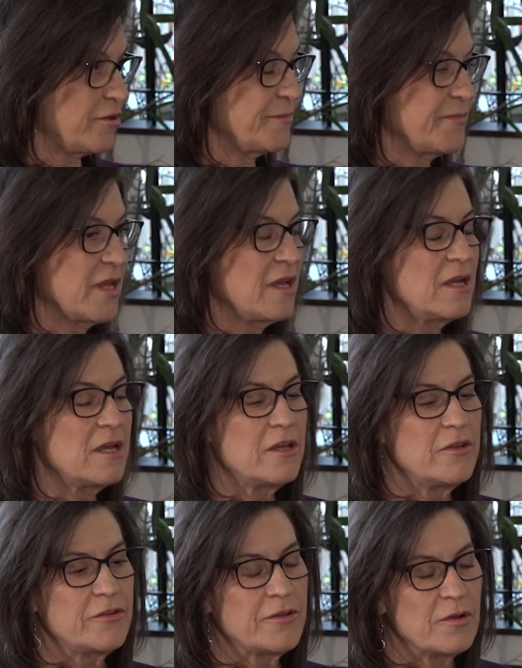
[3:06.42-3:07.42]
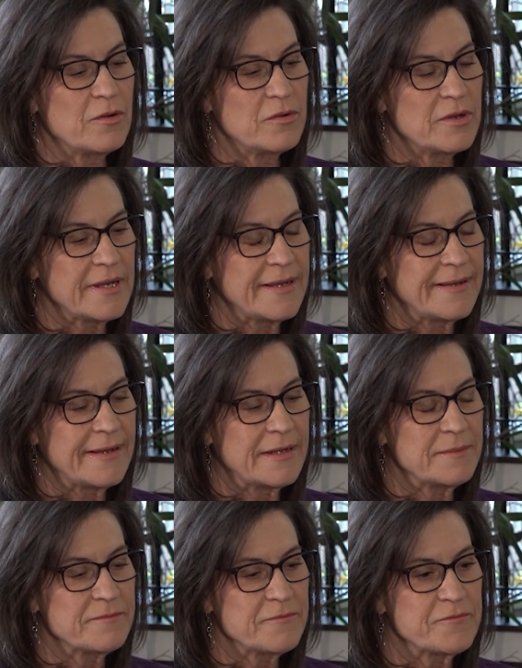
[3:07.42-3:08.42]
year. So,
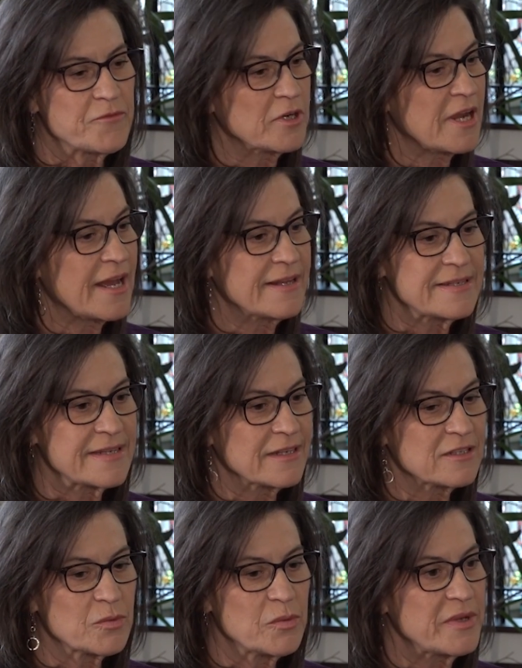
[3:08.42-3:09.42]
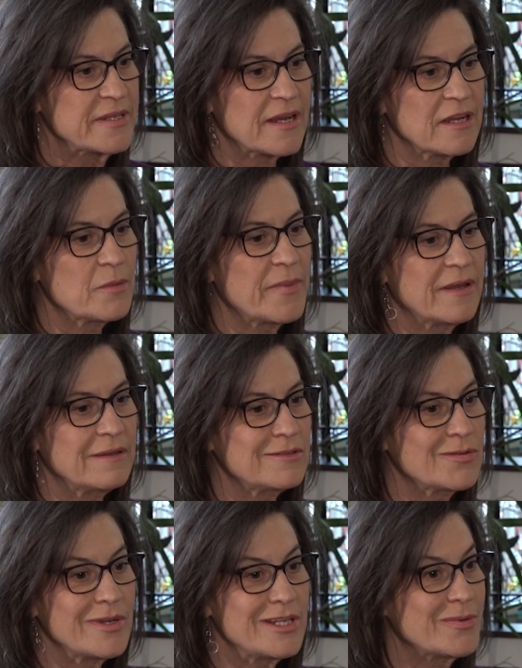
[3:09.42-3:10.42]
um, for context, when we talk about
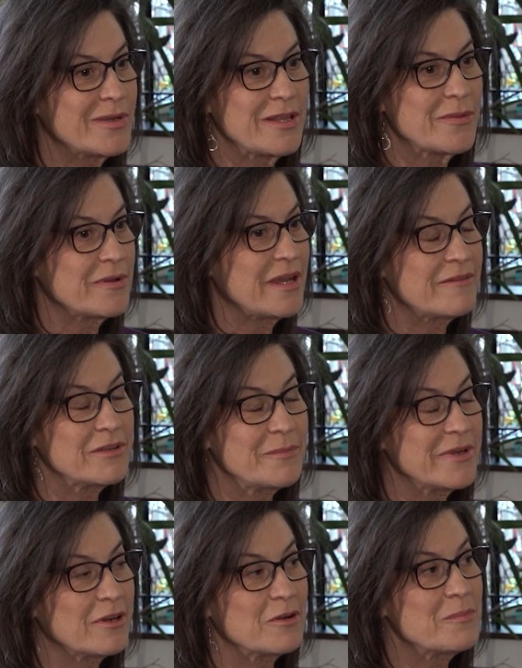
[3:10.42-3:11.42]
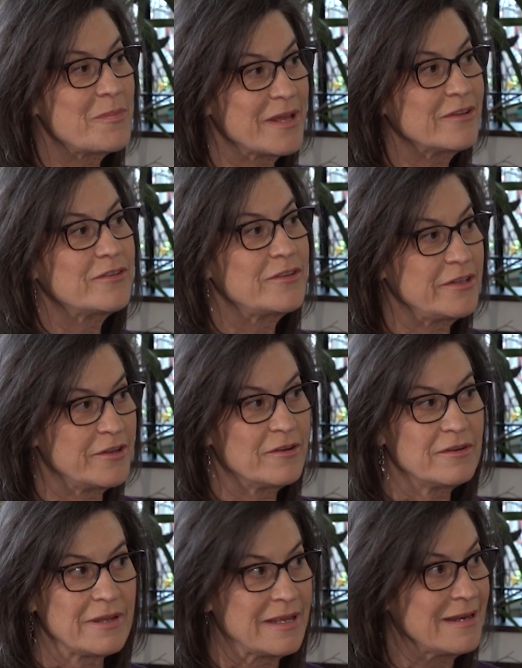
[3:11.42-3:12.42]
2023 having been our best
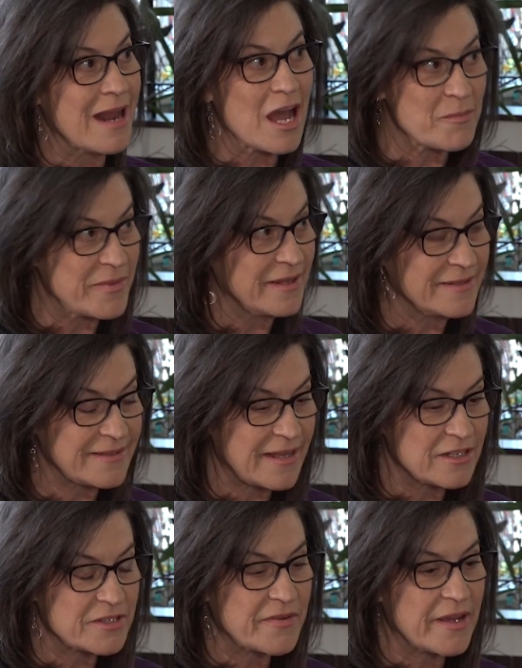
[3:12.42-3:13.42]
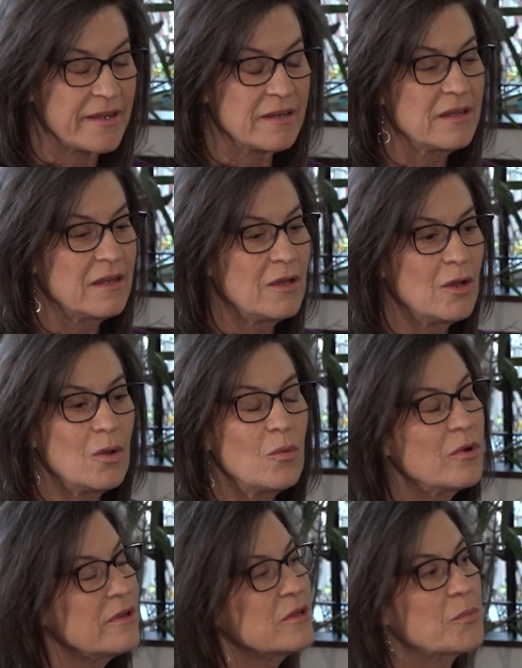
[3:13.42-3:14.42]
year and not being satisfied,
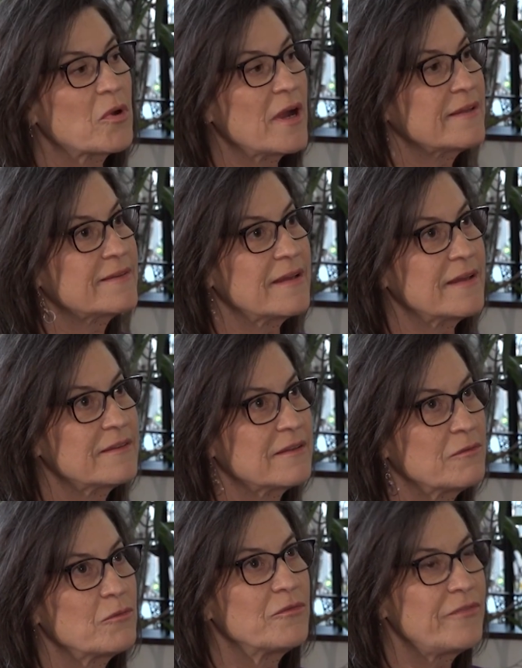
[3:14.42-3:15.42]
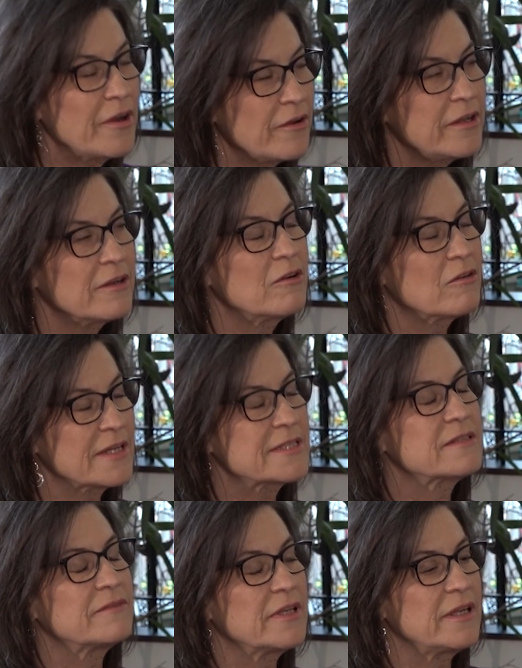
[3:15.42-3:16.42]
we're in the process of very
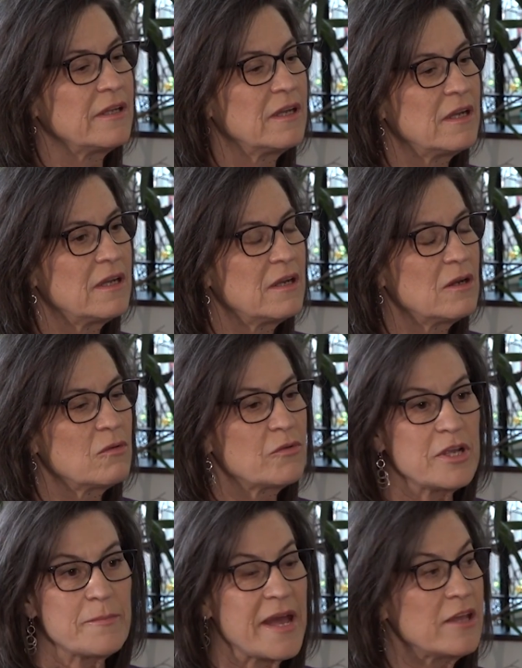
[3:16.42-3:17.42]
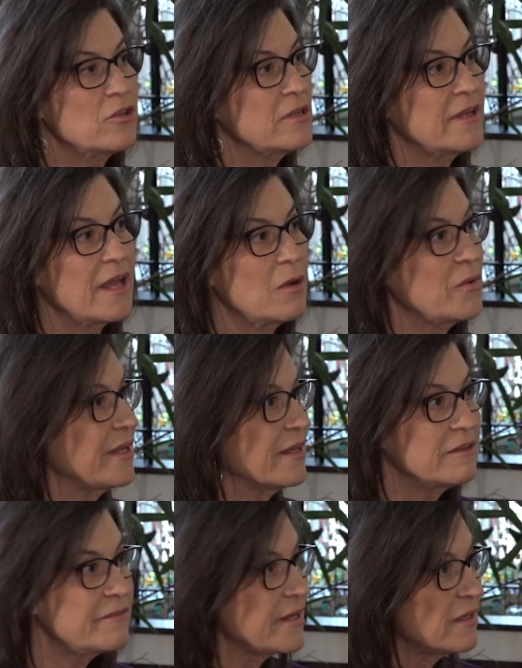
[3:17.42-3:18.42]
aggressively reimagining how we
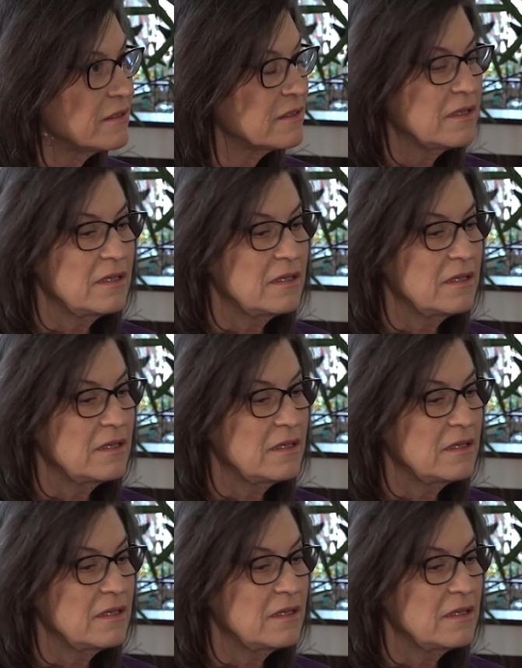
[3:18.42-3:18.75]
innovate,